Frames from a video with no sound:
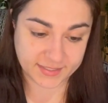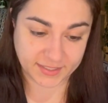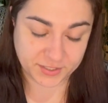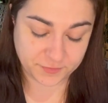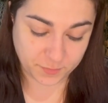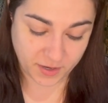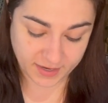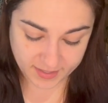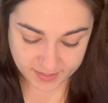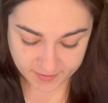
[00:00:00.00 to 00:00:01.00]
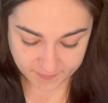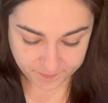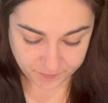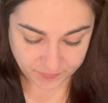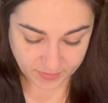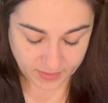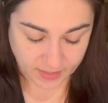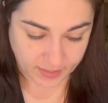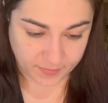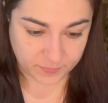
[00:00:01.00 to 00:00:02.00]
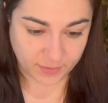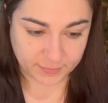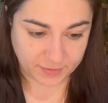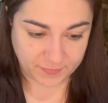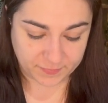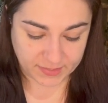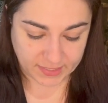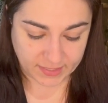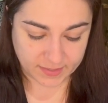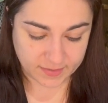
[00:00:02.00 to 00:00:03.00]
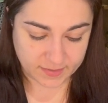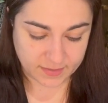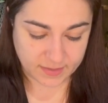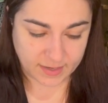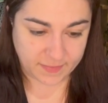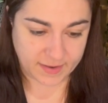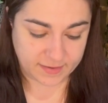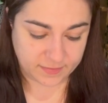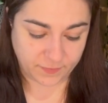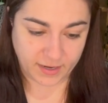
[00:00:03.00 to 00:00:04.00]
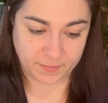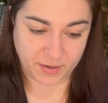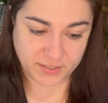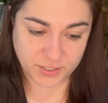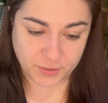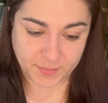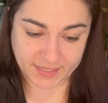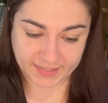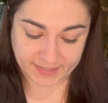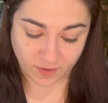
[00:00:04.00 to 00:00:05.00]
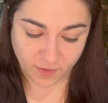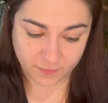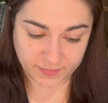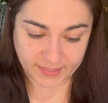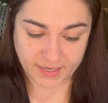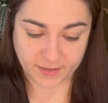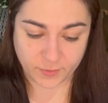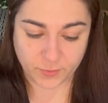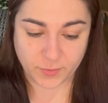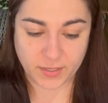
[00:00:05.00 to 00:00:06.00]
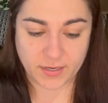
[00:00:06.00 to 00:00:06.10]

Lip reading: So shift pi times by 50 and then divide it by 2 because it's half a circle